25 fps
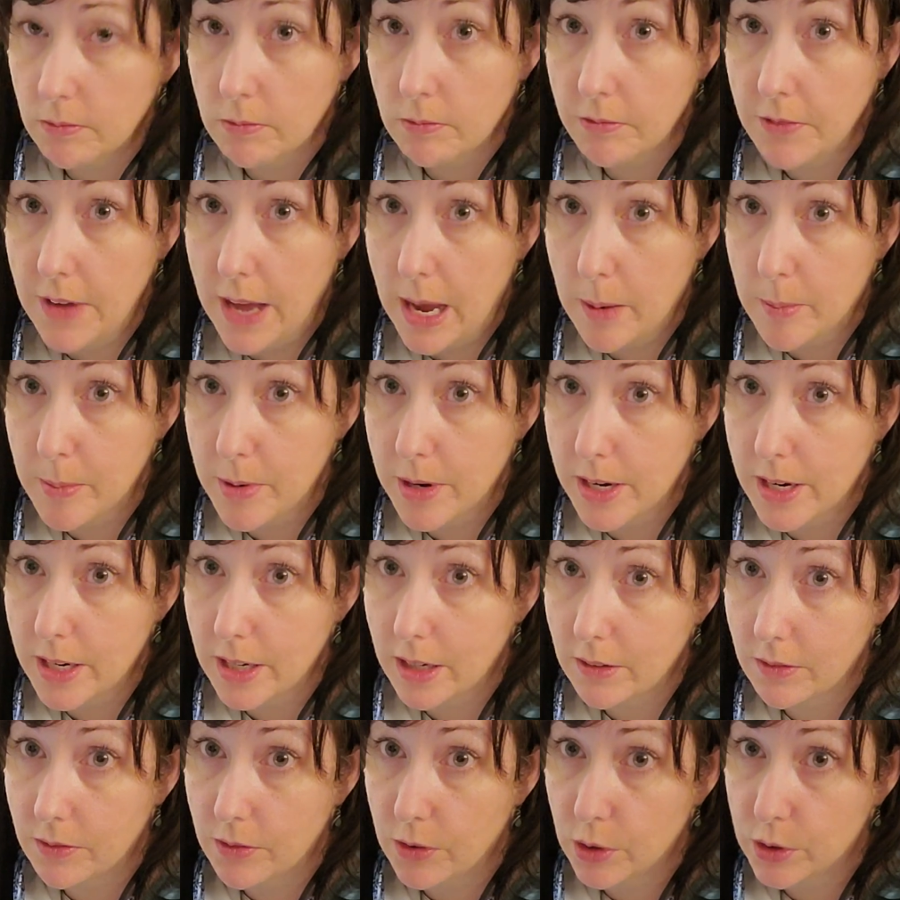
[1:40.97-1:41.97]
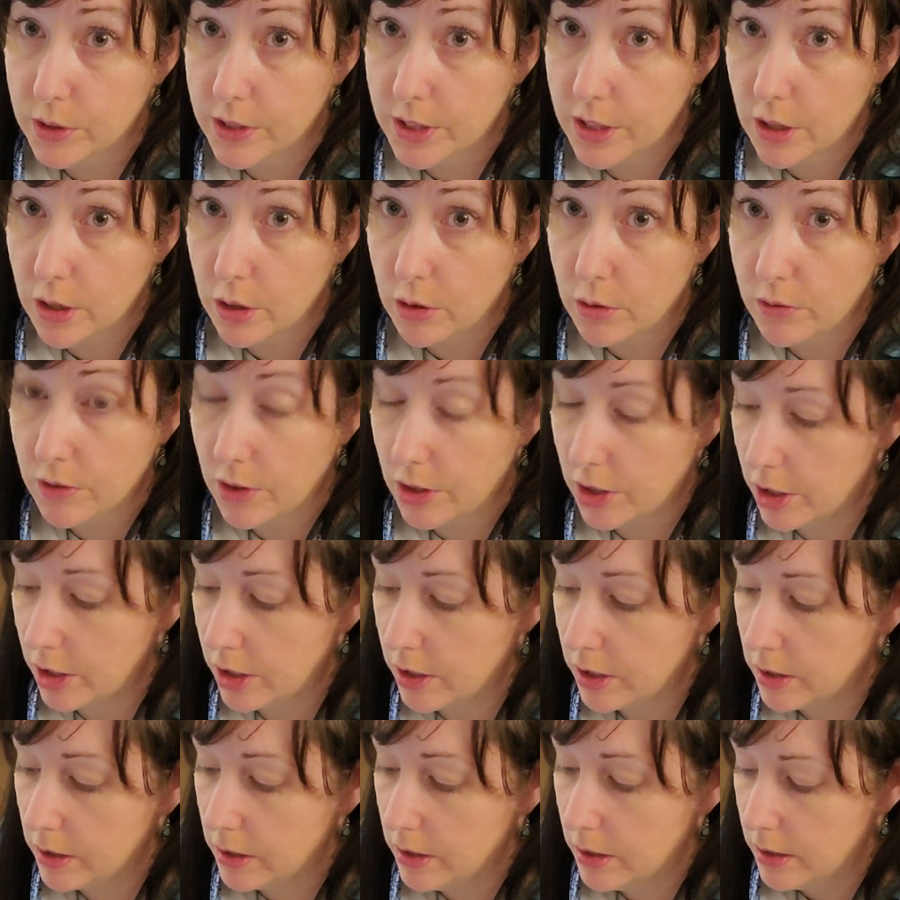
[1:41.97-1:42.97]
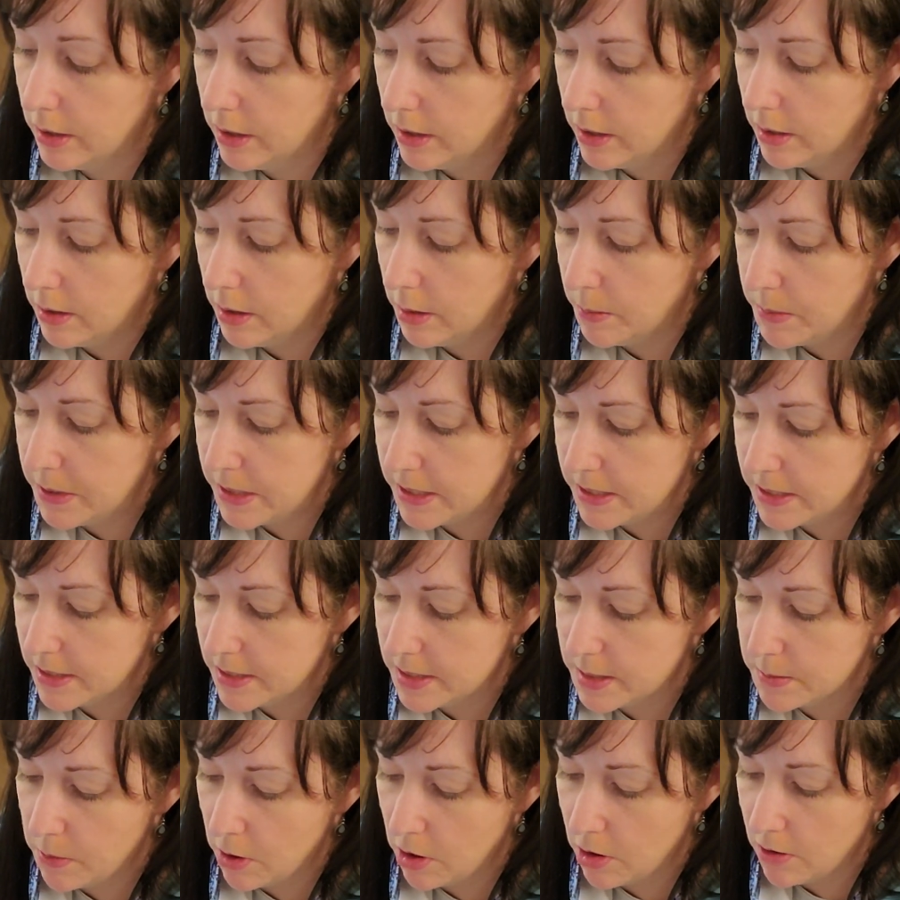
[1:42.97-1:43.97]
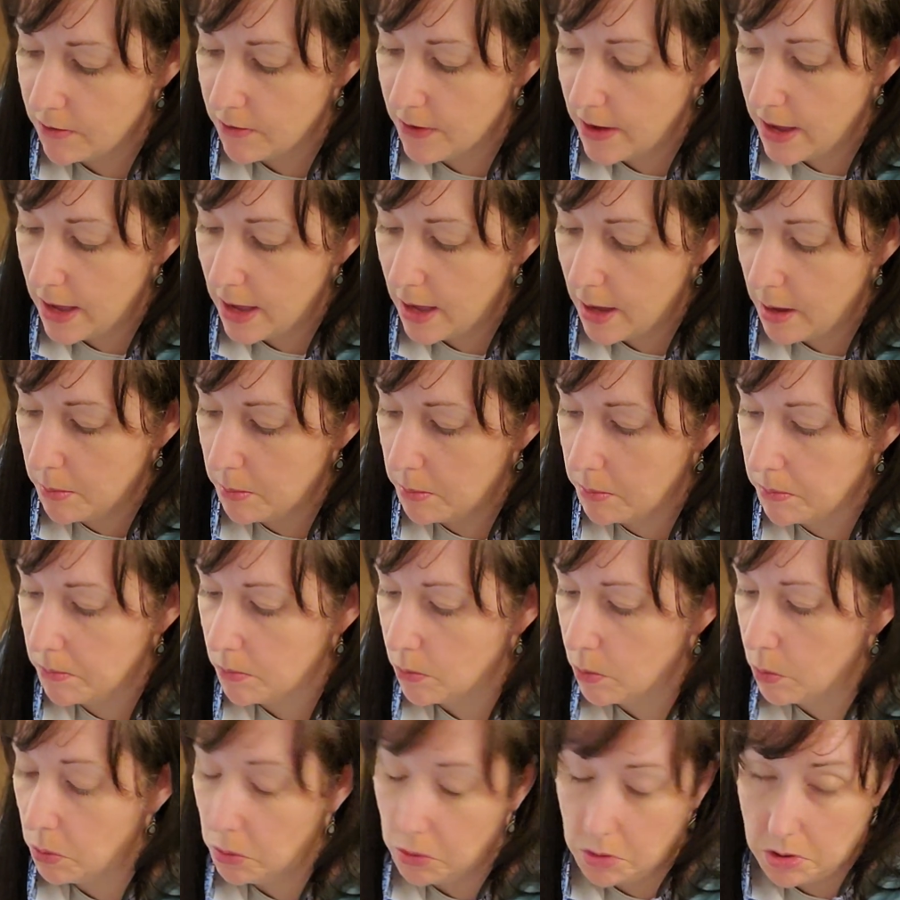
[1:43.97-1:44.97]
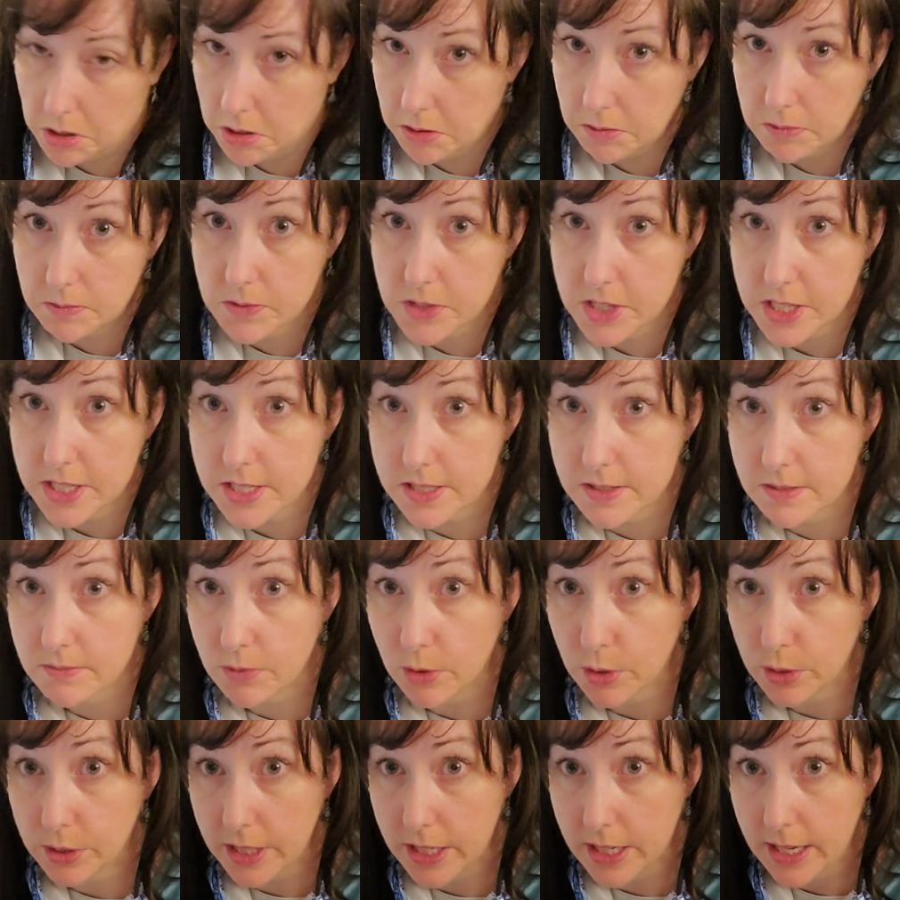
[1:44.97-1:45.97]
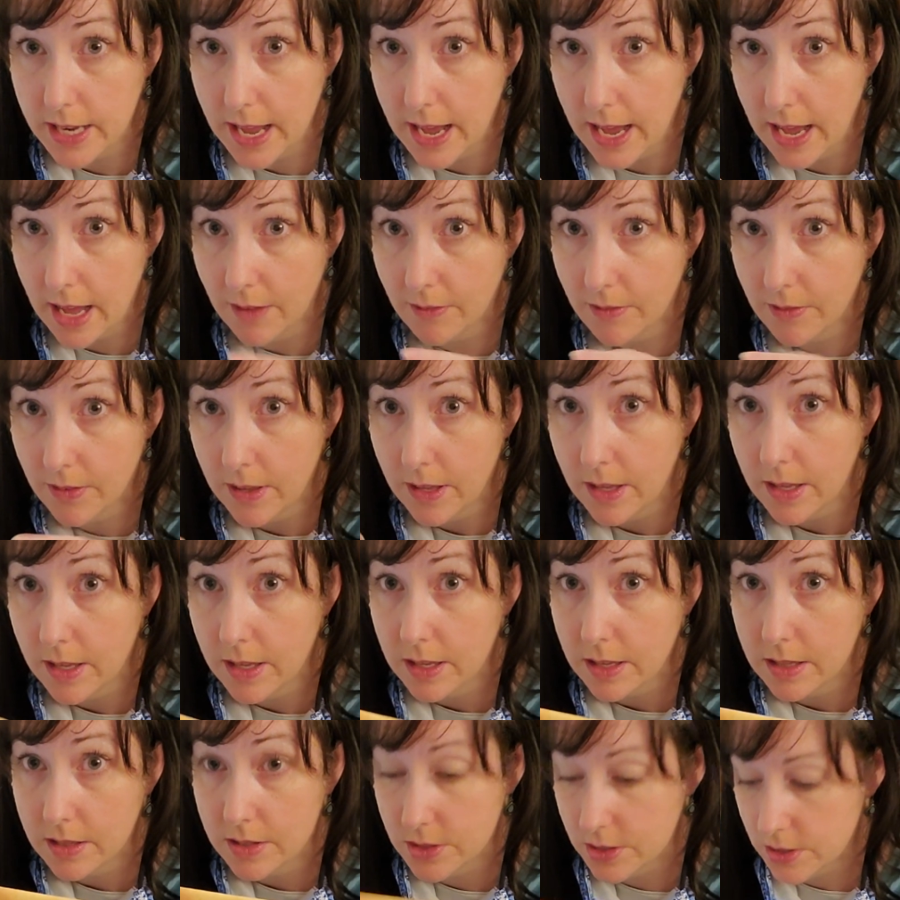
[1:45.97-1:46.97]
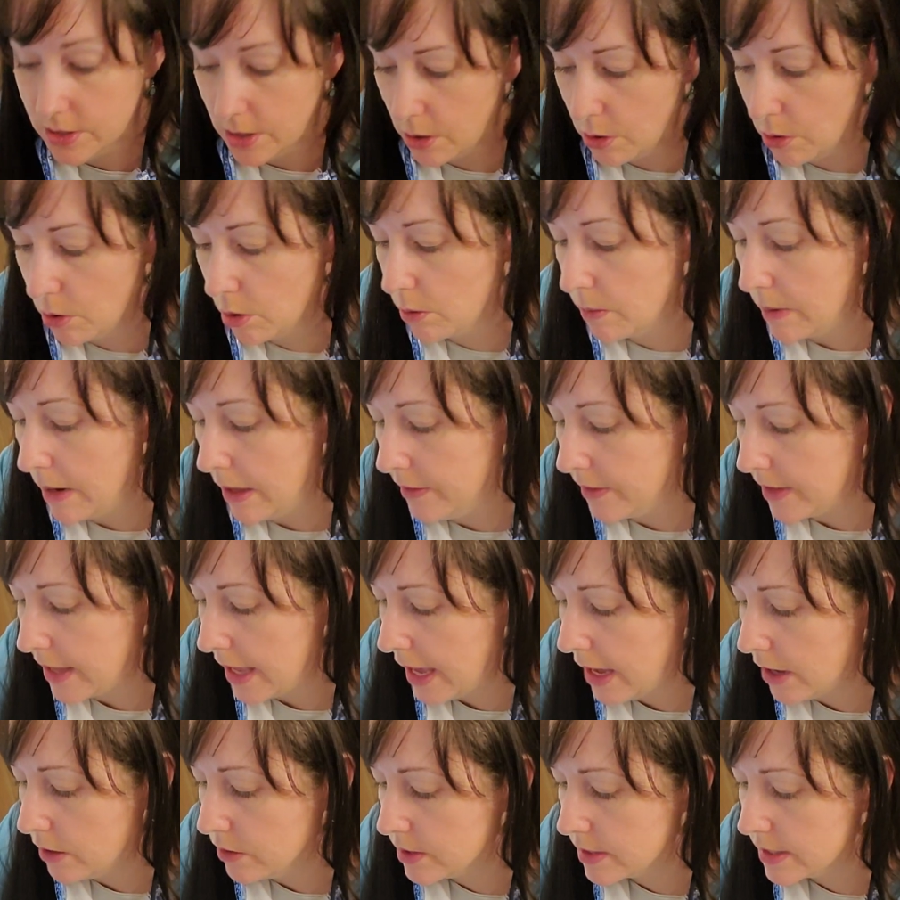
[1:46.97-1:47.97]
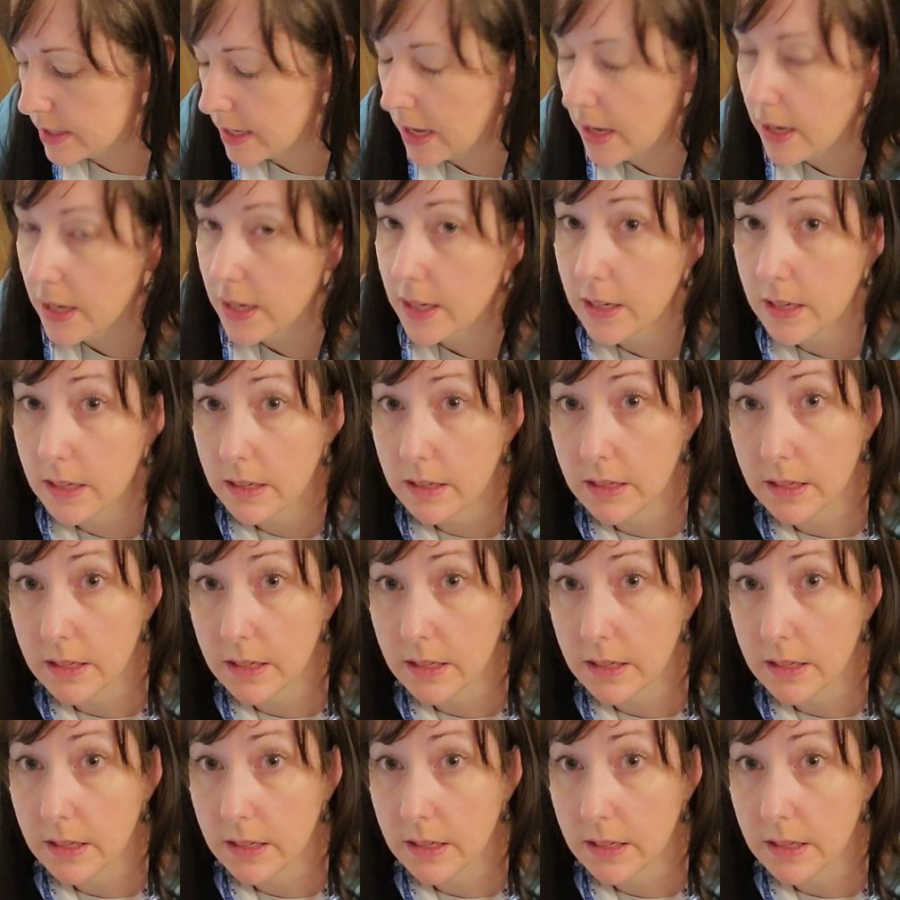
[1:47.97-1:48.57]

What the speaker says: fabric, fold it over a piece of Smart Fab, or just fold it in half, sew around the outside,